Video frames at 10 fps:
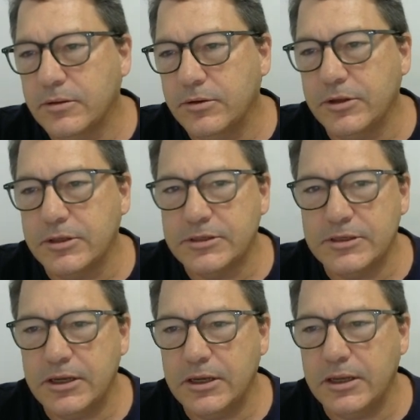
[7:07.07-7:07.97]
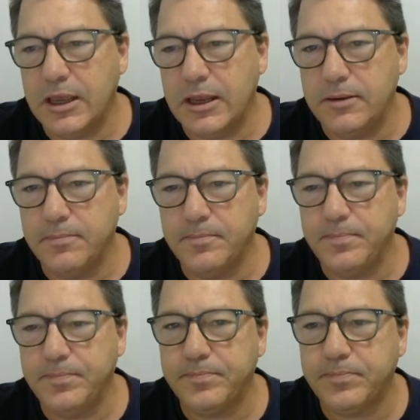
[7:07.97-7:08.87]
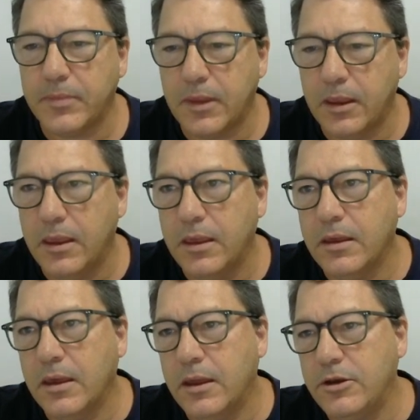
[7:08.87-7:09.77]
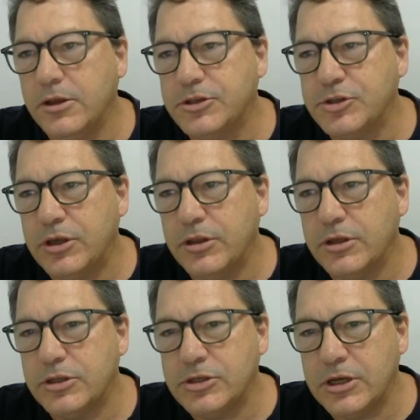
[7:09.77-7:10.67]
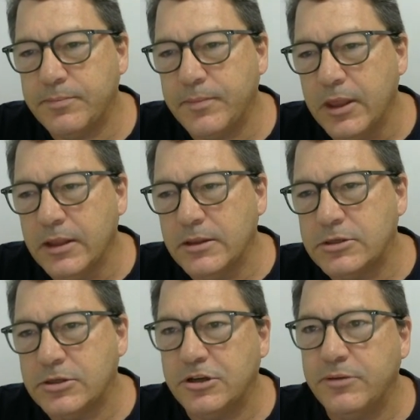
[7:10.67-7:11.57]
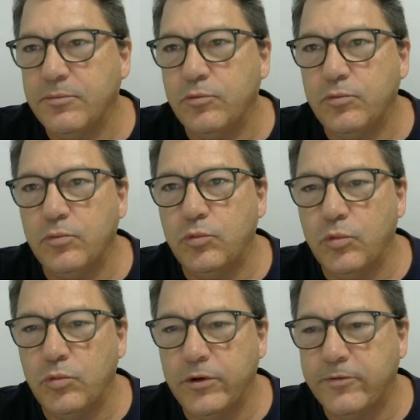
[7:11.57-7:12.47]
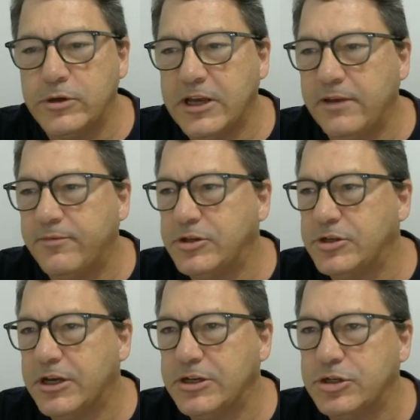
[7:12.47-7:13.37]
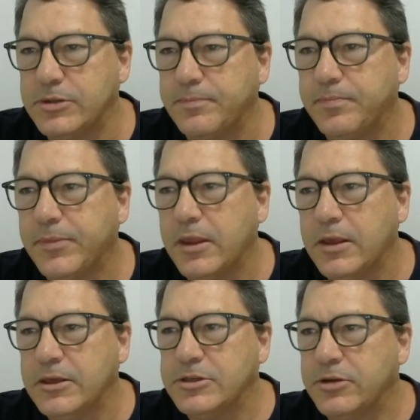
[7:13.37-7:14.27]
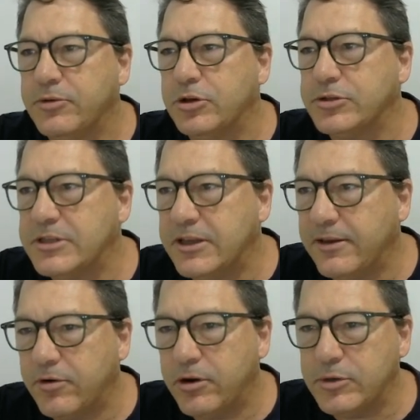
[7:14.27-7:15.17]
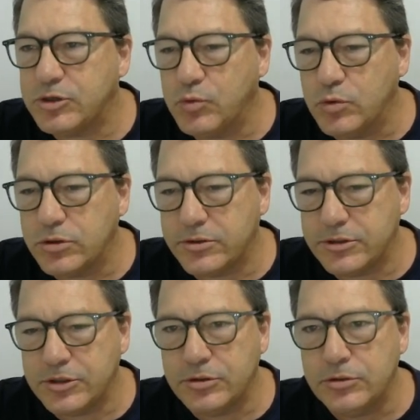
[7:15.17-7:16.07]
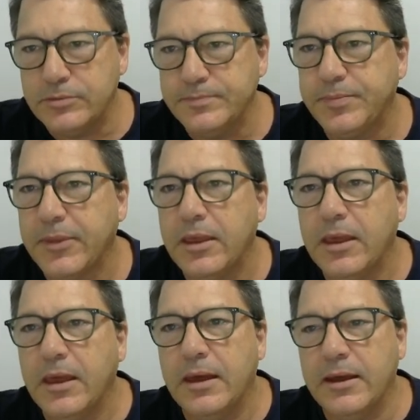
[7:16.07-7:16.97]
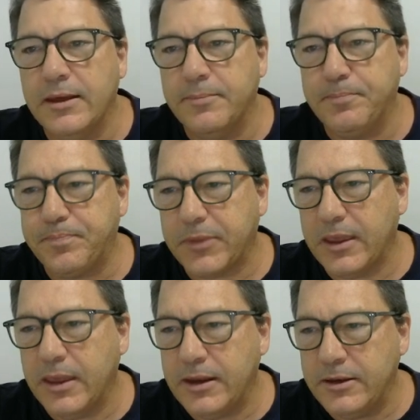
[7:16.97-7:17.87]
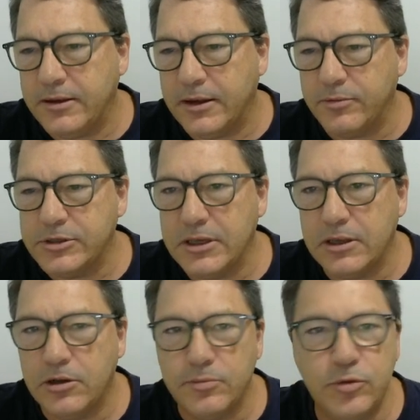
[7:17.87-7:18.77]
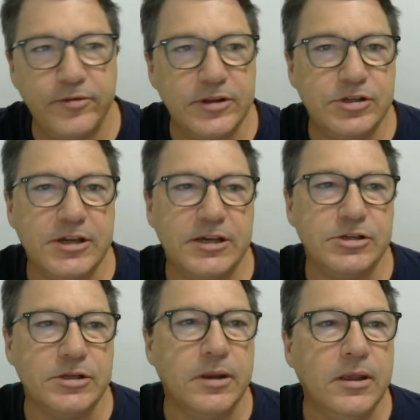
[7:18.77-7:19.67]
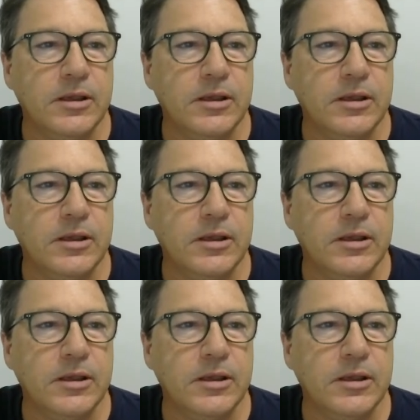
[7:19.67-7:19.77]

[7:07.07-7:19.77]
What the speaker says: Look at the scene again, and you can see that this time we've retained vegetation. So we're not seeing very much water at all, and we're seeing a lot more vegetation.